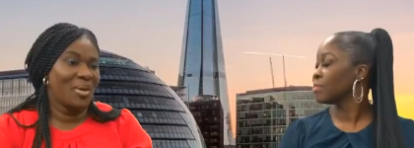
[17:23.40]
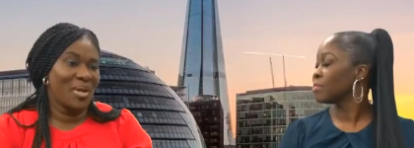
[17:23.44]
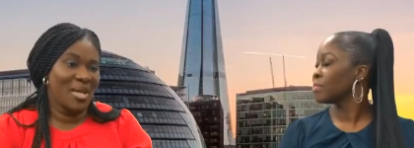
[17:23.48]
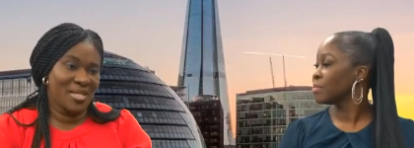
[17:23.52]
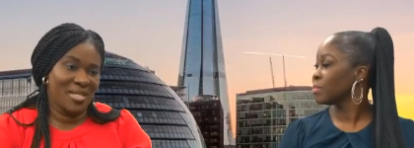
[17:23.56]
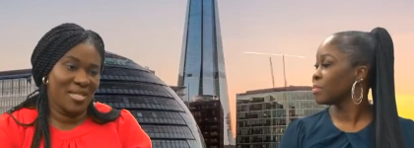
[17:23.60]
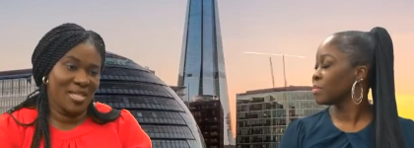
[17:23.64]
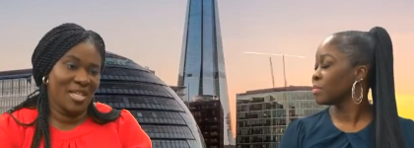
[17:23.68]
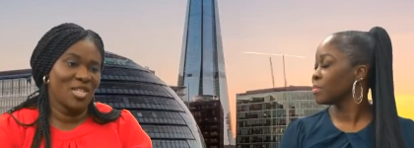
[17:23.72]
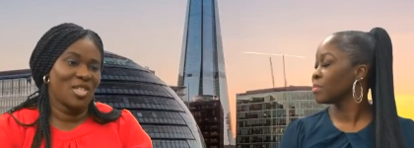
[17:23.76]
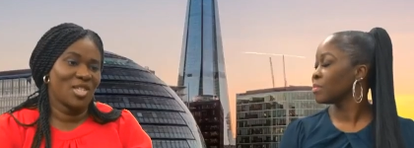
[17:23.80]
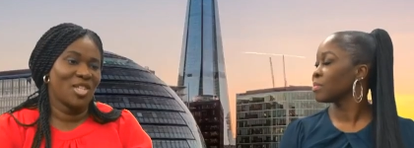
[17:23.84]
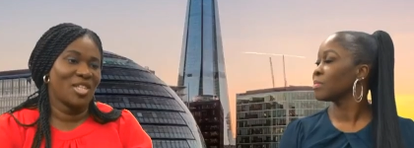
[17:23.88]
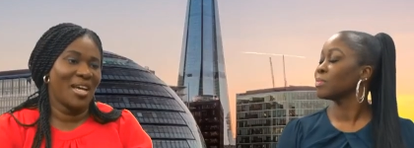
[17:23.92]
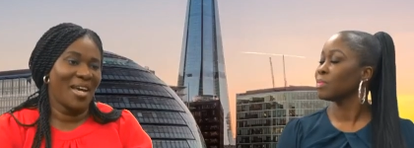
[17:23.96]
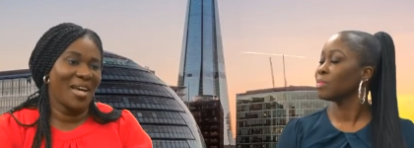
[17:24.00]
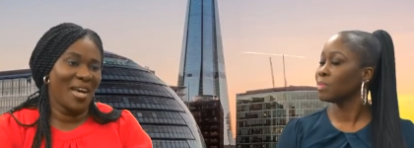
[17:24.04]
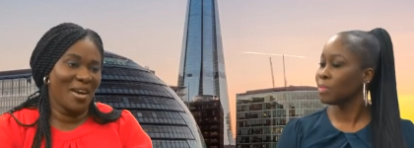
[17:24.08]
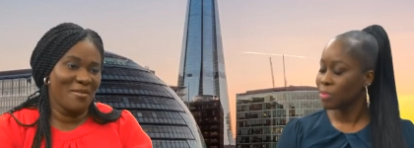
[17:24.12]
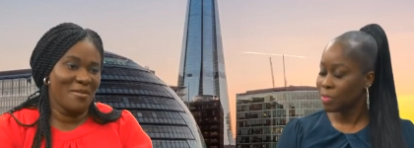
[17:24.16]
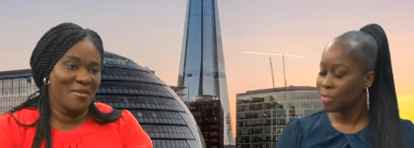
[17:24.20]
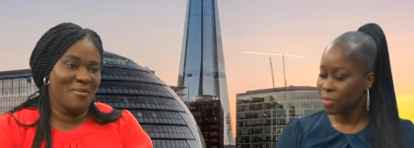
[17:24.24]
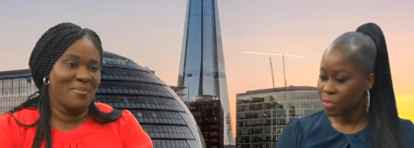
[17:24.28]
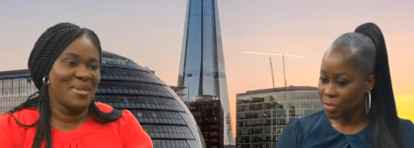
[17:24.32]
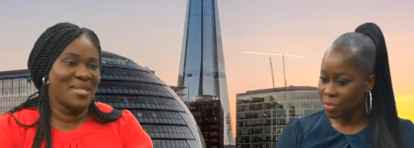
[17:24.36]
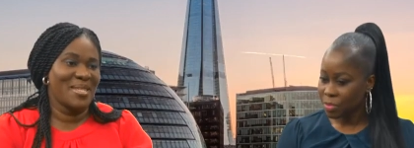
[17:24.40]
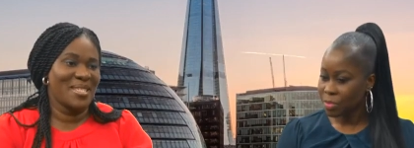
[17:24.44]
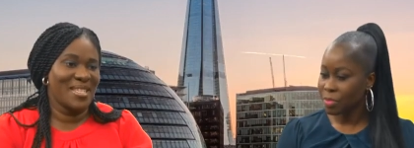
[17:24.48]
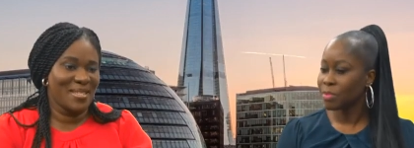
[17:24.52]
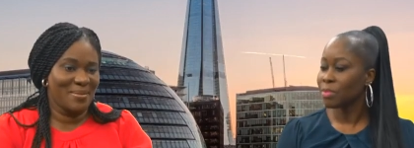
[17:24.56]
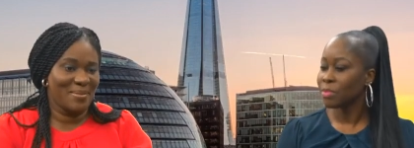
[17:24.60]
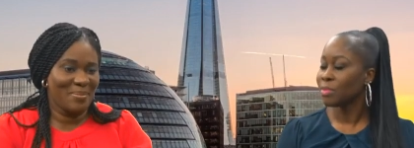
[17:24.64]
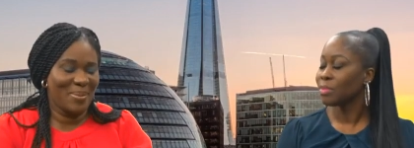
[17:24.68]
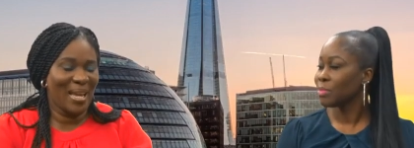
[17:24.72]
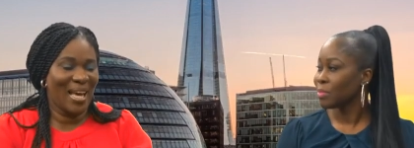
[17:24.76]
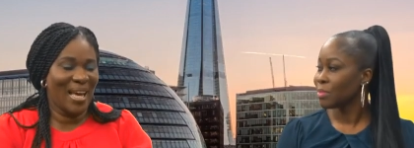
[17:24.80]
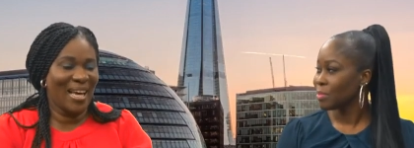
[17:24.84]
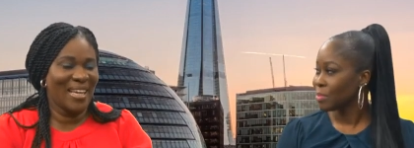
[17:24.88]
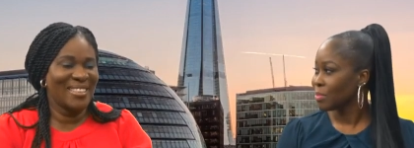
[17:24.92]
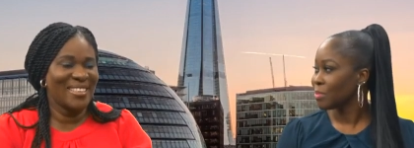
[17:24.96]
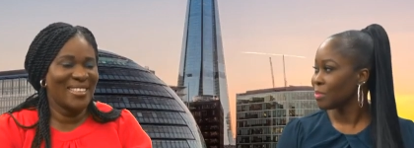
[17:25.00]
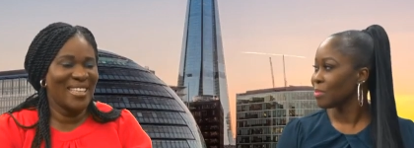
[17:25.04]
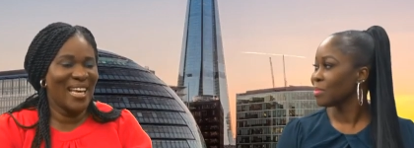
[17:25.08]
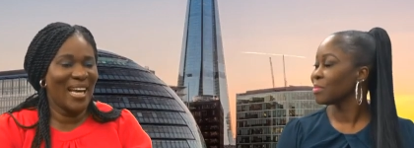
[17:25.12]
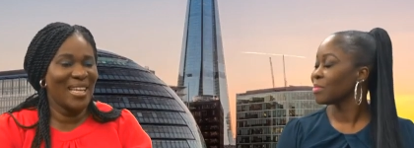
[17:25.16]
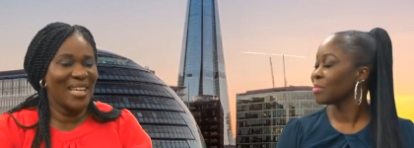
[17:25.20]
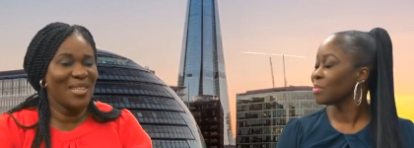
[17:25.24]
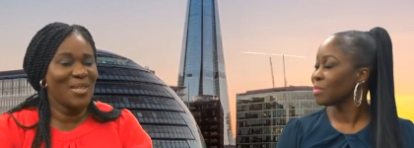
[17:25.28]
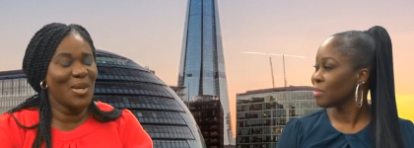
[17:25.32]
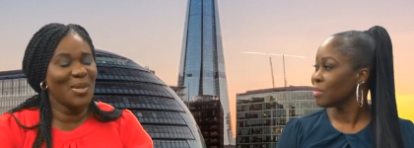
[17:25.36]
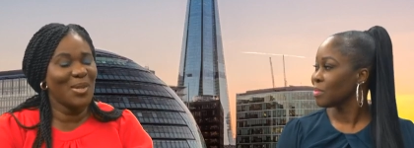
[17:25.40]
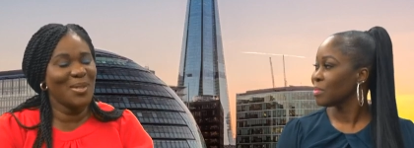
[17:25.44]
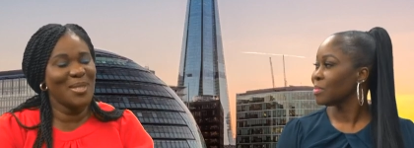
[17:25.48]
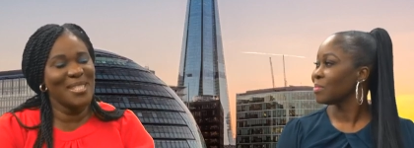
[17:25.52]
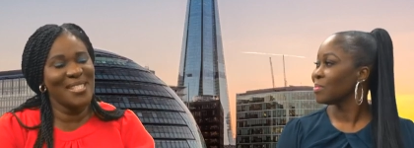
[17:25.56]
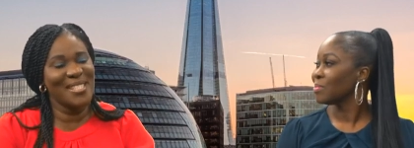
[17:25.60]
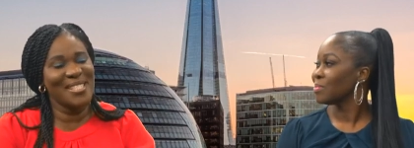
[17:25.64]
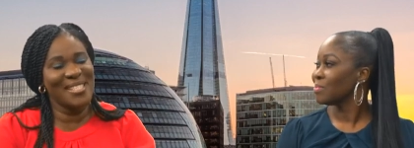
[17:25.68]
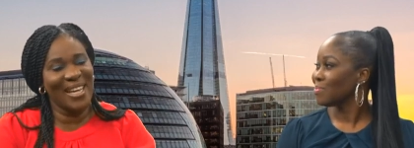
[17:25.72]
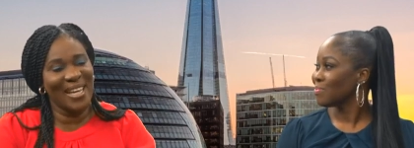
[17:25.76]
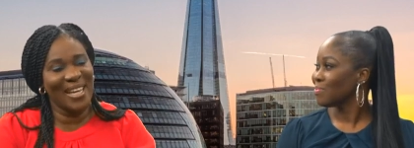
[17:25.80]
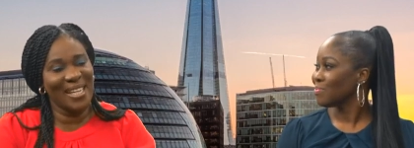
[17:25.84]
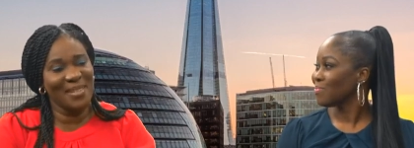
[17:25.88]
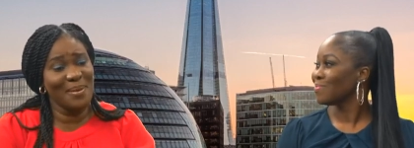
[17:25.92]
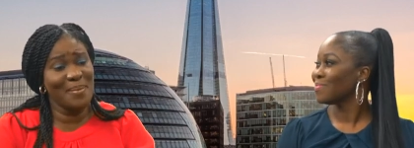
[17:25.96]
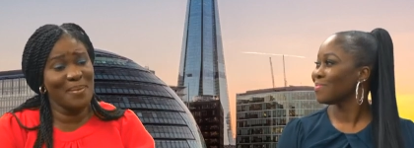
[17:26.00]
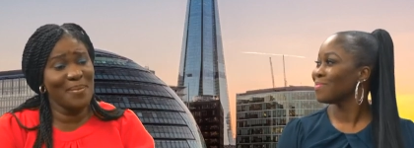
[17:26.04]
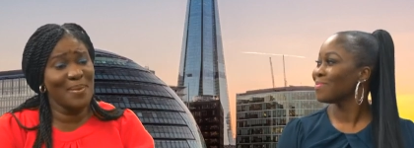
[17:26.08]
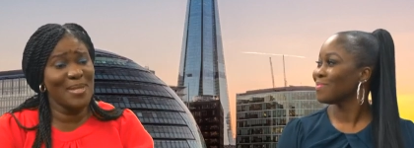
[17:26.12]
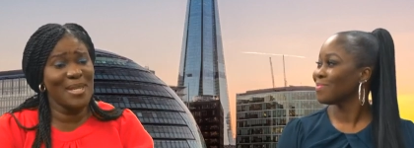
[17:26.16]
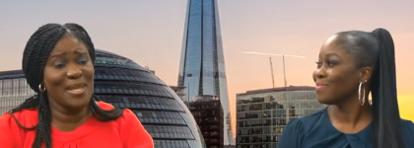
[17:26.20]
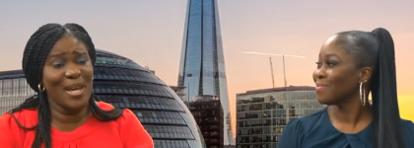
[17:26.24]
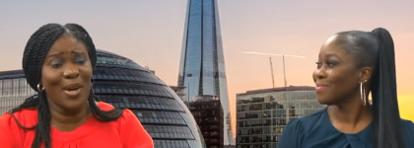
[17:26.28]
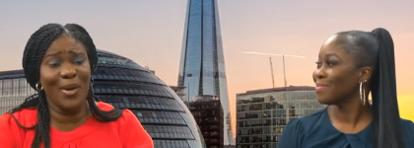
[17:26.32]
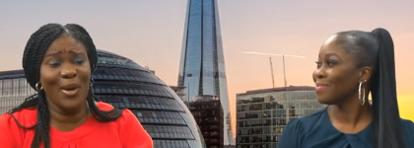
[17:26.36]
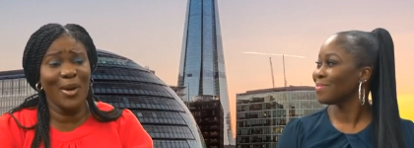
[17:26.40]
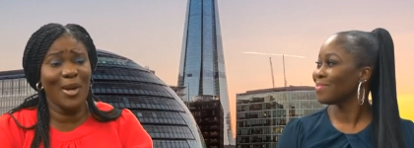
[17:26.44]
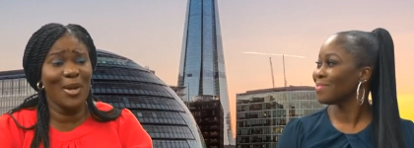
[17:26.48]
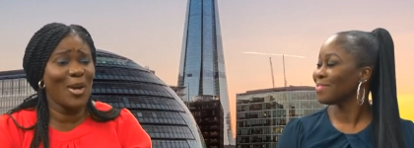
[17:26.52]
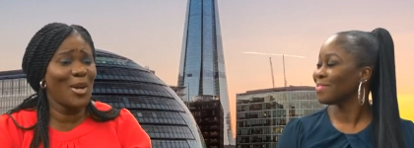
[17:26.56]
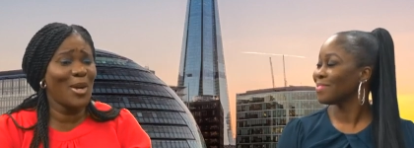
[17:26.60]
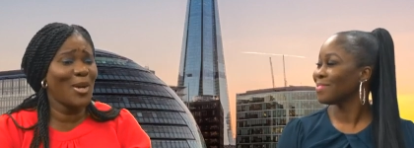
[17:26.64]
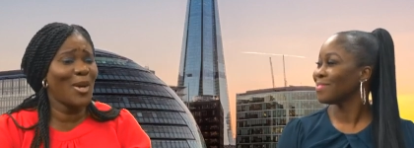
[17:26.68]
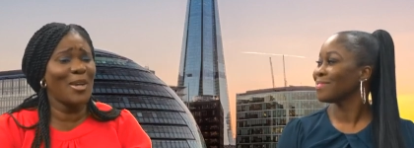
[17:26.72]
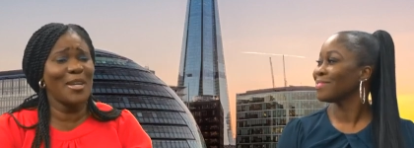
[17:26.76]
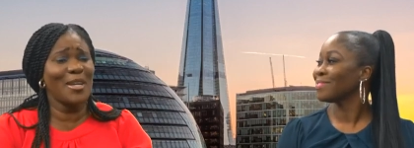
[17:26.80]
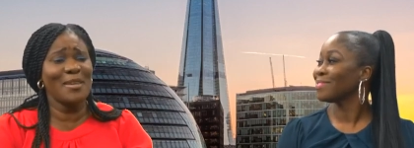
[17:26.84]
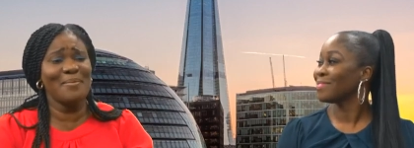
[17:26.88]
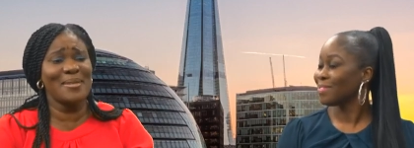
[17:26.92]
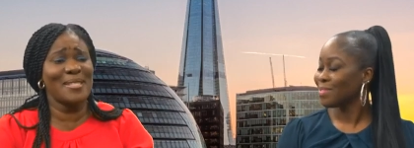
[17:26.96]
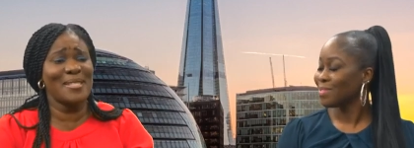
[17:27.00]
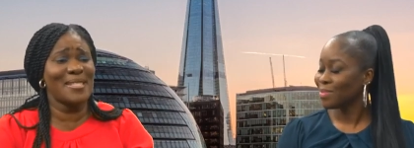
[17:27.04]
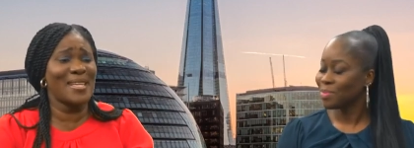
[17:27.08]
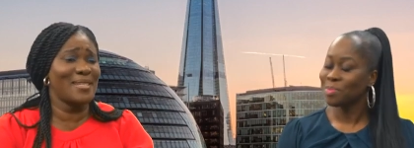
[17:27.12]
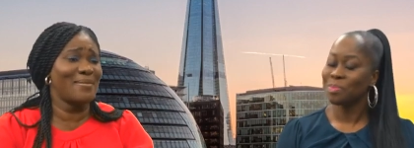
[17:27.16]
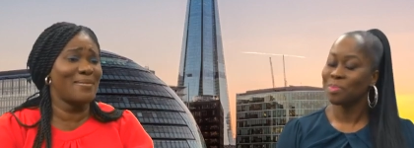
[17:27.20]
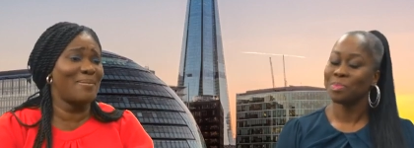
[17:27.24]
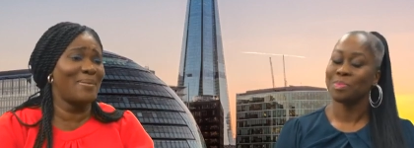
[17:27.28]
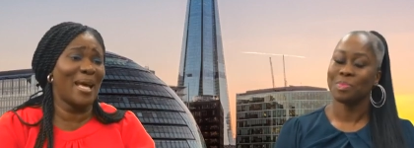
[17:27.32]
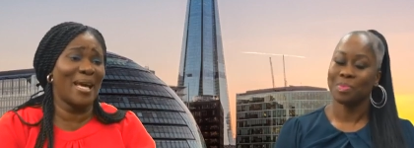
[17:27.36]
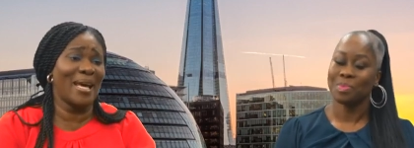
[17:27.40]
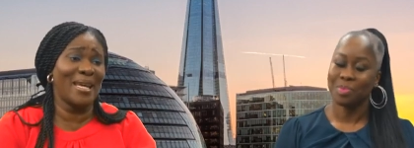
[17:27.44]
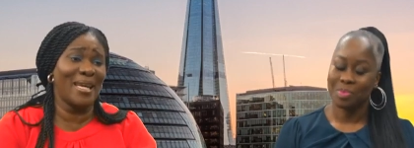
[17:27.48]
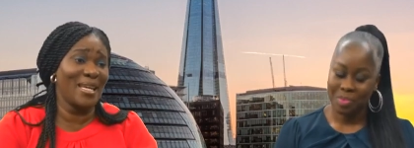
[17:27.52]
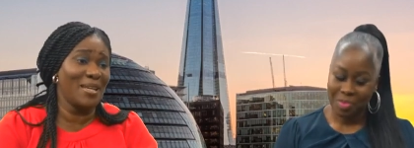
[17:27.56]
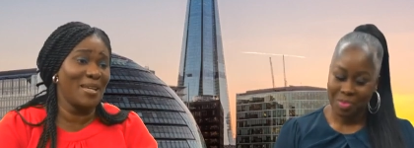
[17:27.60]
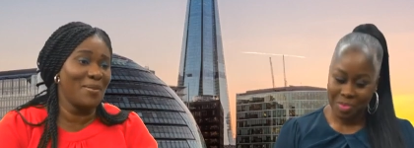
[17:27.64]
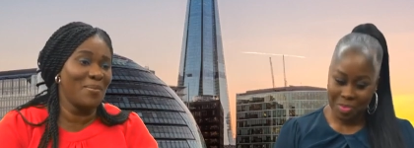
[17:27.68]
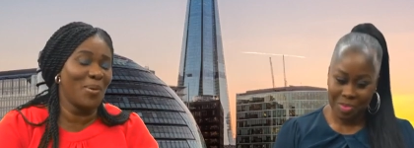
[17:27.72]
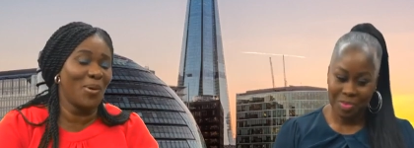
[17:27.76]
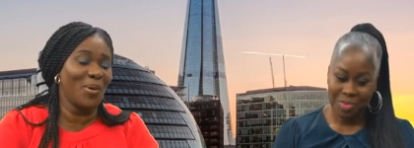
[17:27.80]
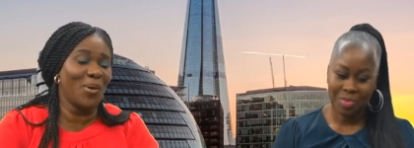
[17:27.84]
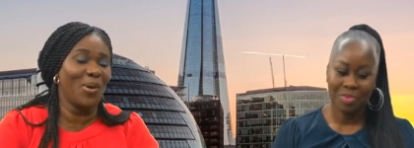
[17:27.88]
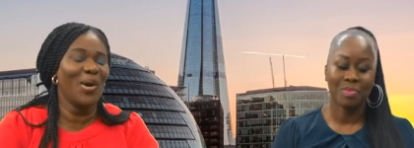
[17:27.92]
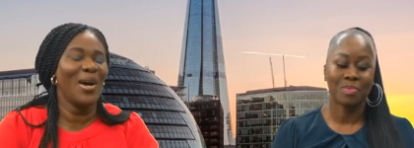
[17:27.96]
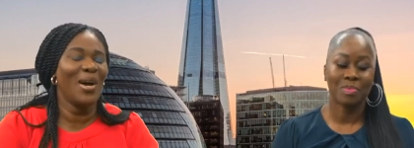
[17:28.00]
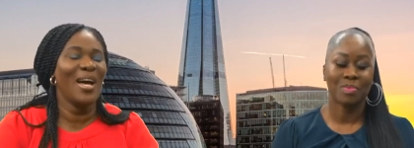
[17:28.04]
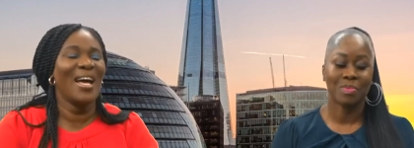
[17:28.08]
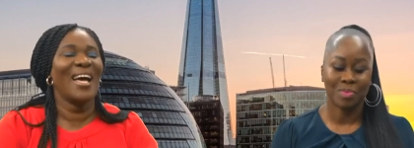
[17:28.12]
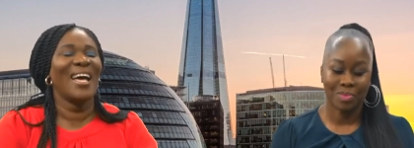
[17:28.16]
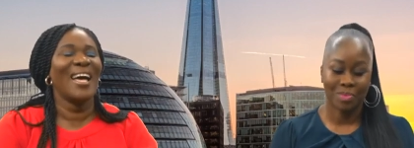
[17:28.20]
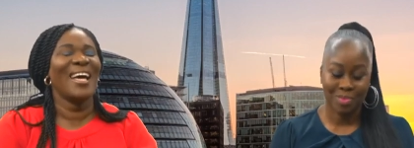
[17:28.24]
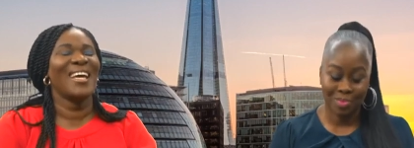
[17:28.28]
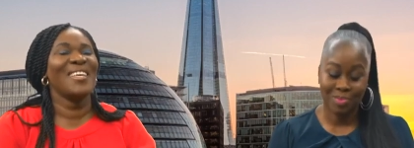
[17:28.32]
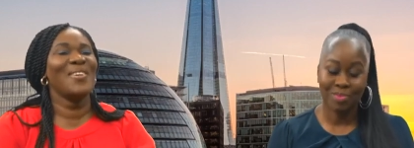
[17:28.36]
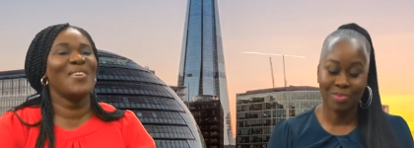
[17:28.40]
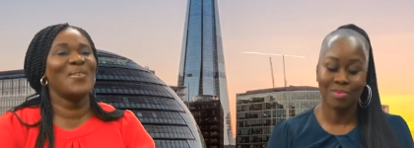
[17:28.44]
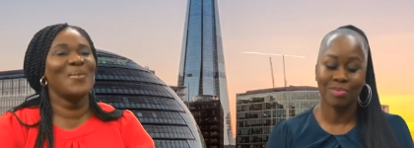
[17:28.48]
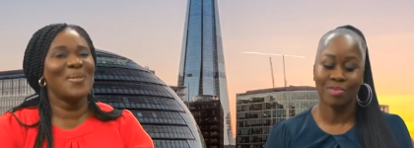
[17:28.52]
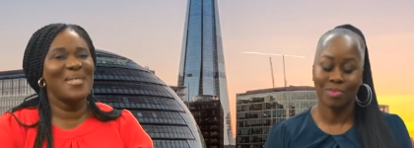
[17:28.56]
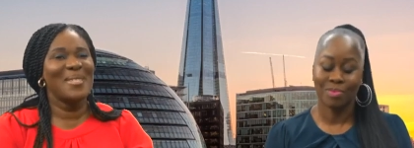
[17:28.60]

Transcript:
Speaker 1: essential that you have a business plan. I know these days people say, "Oh, you know, you don't need business plan anymore." You